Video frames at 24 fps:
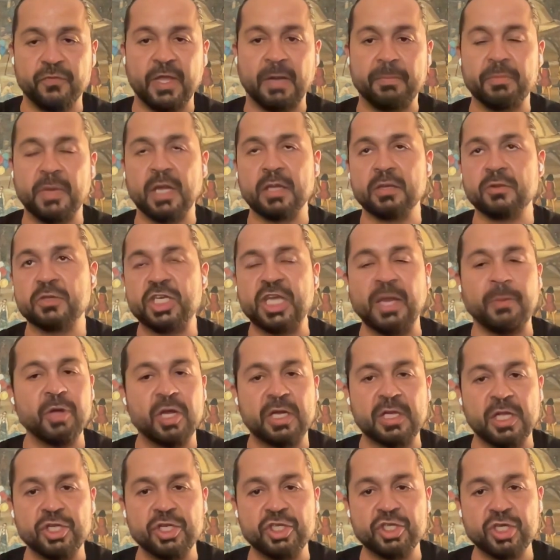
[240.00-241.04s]
them. And
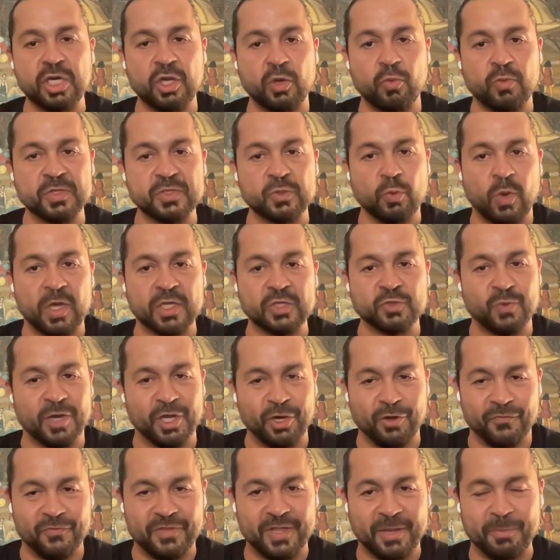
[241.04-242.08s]
chemical engineering was one
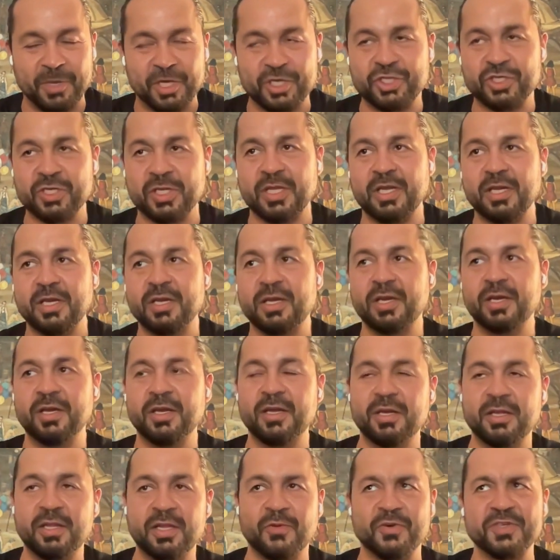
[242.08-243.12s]
of them, actually.
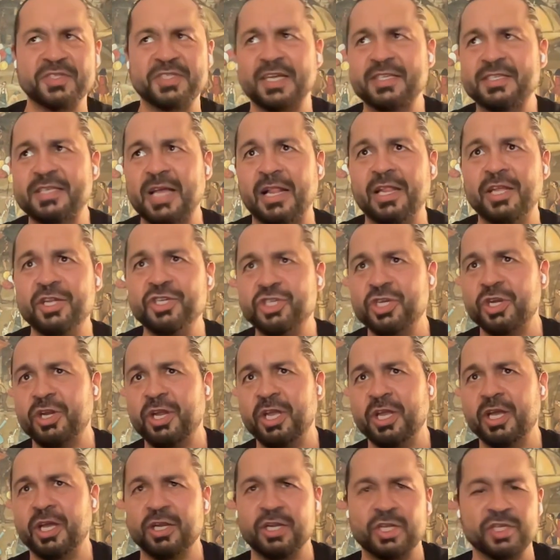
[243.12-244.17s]
There was textile
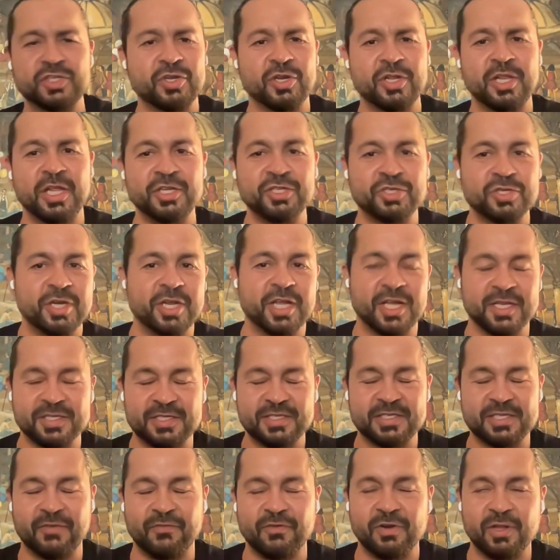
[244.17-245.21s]
engineering, industrial engineering, and
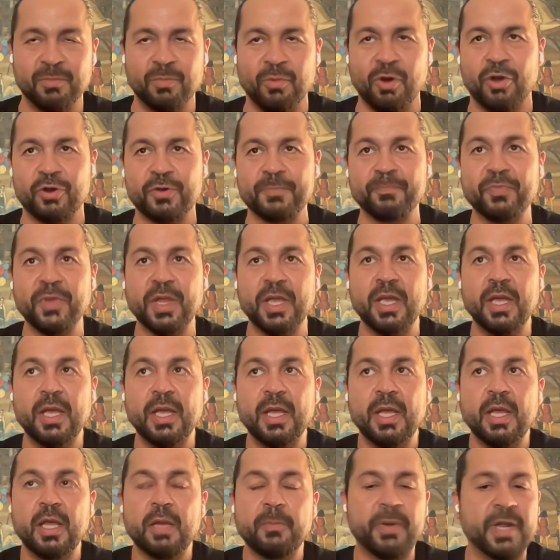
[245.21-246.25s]
several more.
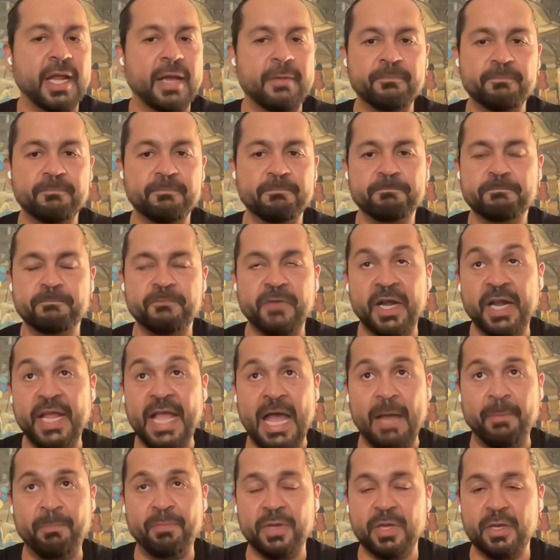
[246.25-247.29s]
But I'm very
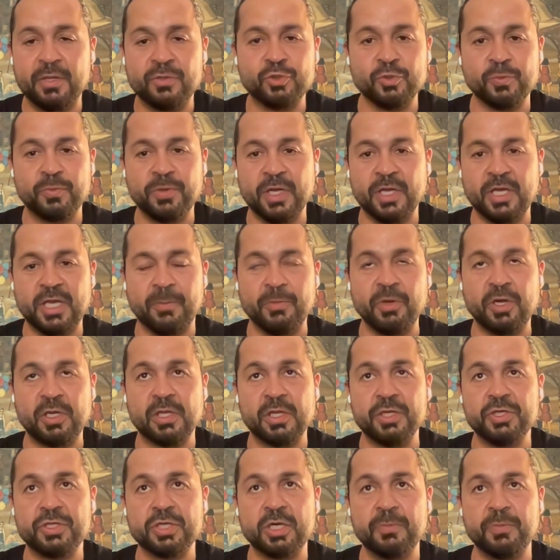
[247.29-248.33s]
happy to be a chemical
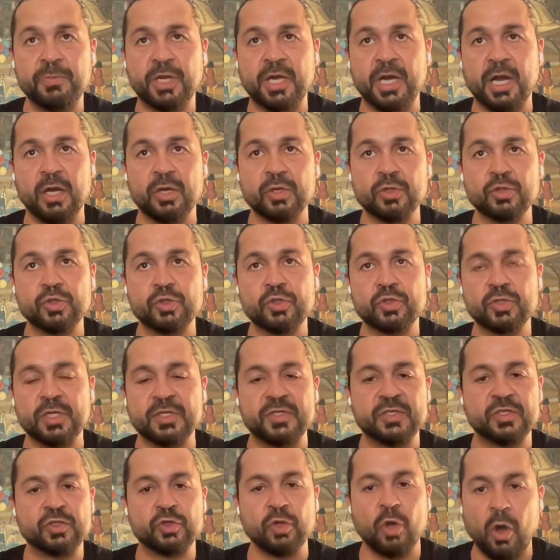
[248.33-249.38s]
engineer because
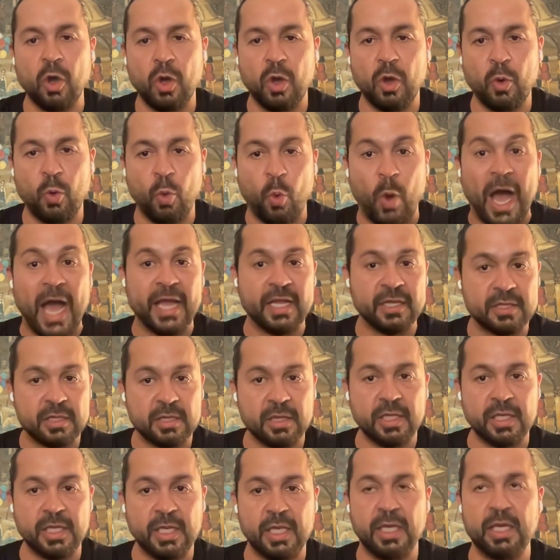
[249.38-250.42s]
it's so
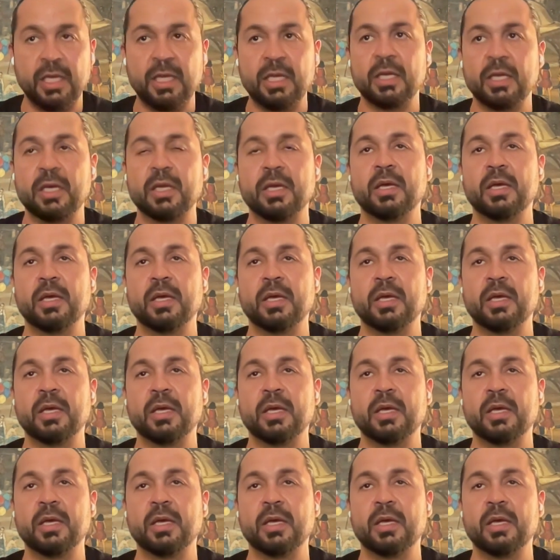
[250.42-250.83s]
widely